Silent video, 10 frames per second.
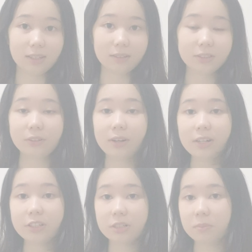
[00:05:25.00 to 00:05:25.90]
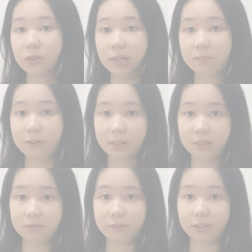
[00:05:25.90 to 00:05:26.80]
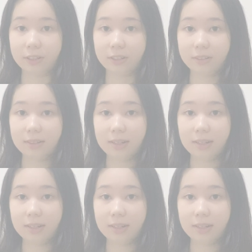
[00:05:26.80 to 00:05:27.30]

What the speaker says: storage is more important for her